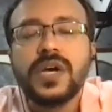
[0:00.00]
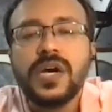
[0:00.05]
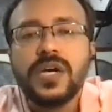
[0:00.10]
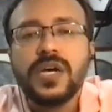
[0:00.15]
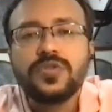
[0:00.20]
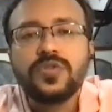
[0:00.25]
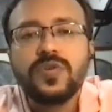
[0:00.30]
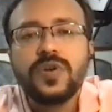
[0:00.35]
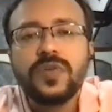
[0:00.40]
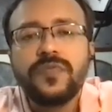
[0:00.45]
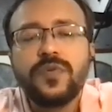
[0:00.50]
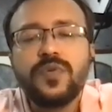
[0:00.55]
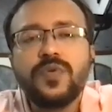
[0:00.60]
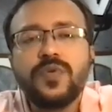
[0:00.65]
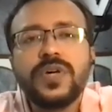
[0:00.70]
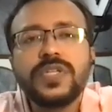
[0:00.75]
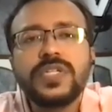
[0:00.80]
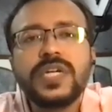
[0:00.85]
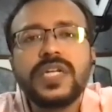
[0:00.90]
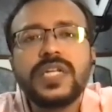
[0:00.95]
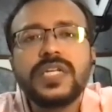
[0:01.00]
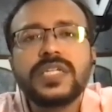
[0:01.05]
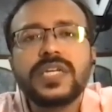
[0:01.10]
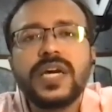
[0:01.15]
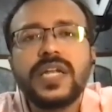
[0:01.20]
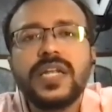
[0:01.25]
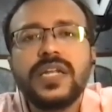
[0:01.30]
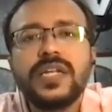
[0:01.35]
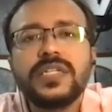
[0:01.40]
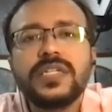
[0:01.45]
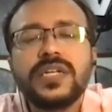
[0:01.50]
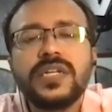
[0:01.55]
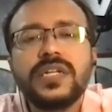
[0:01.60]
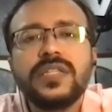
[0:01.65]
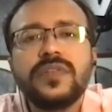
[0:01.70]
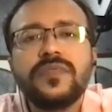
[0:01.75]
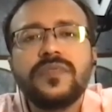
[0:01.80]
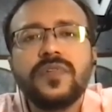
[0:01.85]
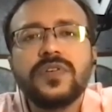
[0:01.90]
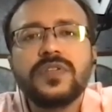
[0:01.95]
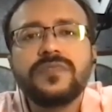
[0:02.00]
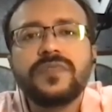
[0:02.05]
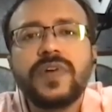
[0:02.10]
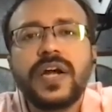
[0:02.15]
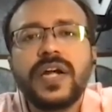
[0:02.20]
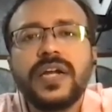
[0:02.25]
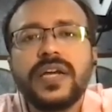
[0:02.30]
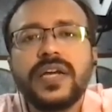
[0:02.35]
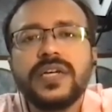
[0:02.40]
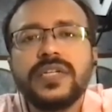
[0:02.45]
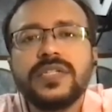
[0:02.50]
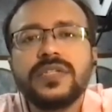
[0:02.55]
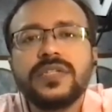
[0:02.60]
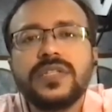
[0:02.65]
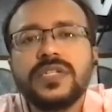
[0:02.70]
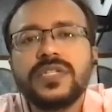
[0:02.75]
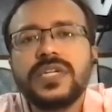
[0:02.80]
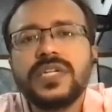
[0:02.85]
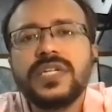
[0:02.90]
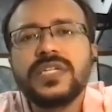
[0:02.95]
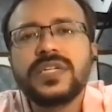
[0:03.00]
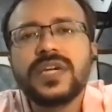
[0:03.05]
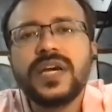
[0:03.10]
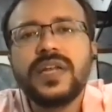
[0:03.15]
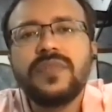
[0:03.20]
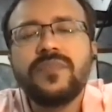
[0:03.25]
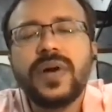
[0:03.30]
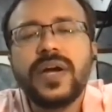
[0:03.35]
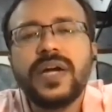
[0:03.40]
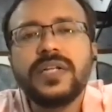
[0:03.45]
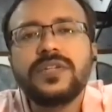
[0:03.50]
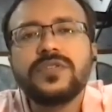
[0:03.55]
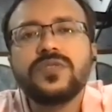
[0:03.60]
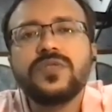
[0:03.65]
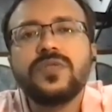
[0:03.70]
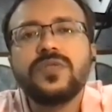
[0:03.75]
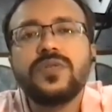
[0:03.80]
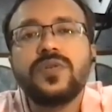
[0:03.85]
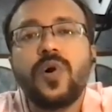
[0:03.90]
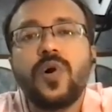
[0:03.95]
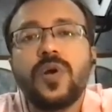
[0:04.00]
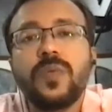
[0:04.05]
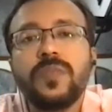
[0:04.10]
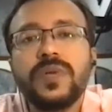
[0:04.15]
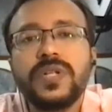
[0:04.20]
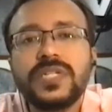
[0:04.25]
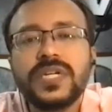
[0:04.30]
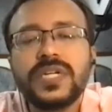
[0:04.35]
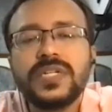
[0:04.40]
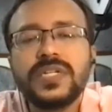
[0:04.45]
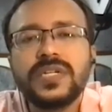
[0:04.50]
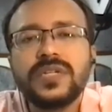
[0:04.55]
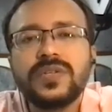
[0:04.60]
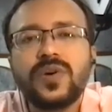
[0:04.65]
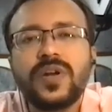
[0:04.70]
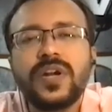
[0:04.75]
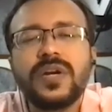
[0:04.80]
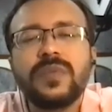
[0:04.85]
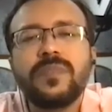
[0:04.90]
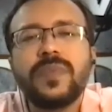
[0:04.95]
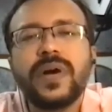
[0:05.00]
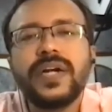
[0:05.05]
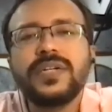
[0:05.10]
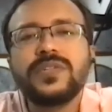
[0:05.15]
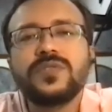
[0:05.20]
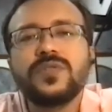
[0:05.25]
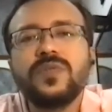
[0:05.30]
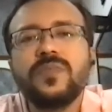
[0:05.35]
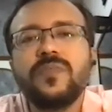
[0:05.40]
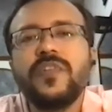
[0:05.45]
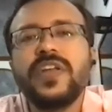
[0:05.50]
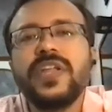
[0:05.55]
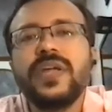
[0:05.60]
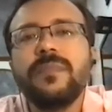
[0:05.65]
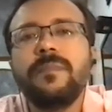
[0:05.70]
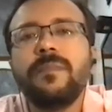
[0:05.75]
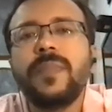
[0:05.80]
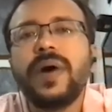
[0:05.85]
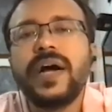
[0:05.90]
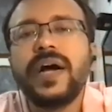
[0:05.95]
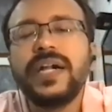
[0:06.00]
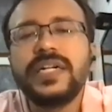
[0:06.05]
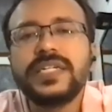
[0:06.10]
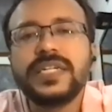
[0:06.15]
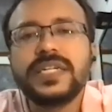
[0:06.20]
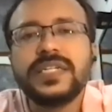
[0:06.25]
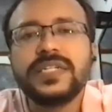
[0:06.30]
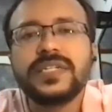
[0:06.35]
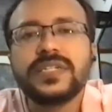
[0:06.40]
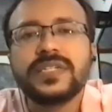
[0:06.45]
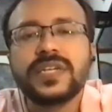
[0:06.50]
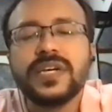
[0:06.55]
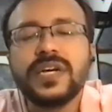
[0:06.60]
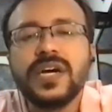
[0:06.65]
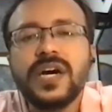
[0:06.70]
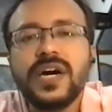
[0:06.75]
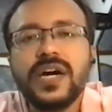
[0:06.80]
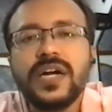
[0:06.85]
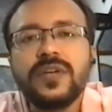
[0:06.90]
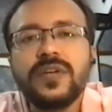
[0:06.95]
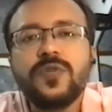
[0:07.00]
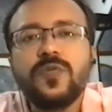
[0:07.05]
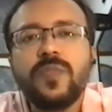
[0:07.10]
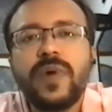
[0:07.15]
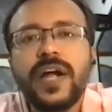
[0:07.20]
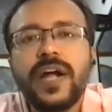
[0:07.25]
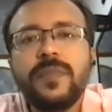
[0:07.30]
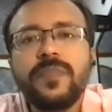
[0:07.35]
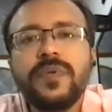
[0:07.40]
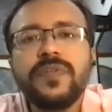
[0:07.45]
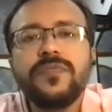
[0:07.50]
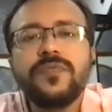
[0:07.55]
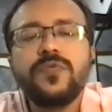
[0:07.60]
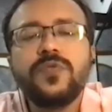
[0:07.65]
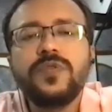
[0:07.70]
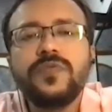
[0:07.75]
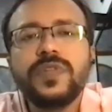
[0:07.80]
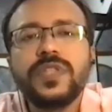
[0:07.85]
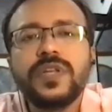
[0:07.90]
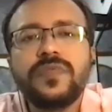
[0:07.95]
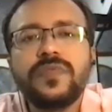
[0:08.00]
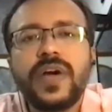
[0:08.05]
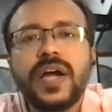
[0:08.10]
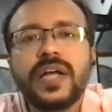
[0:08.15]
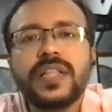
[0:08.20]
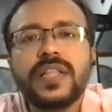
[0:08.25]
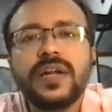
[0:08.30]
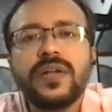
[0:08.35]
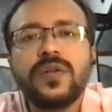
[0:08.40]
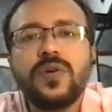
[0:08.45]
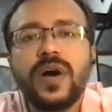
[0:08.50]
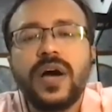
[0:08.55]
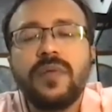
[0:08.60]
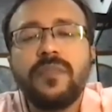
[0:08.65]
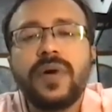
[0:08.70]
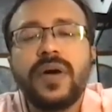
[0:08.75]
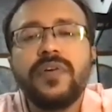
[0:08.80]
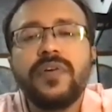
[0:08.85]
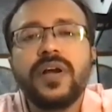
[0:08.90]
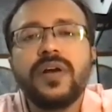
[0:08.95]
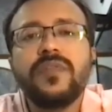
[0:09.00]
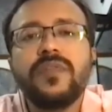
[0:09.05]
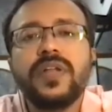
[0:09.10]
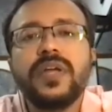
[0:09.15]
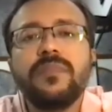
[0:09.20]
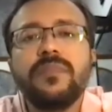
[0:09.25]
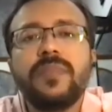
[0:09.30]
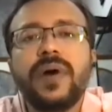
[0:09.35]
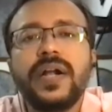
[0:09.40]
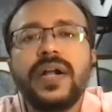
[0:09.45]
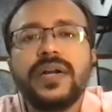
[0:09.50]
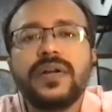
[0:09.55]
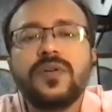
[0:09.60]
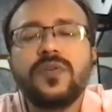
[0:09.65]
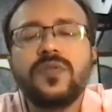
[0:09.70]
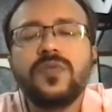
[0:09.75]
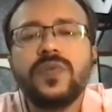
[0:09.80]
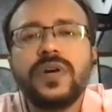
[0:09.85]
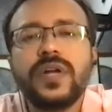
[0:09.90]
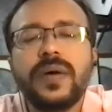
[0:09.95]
So if you do a CT scan initially in the first 5 days, the CT scan might show normal changes or it might show very mild changes. You might be fooled with the fact that I'm having a very mild COVID.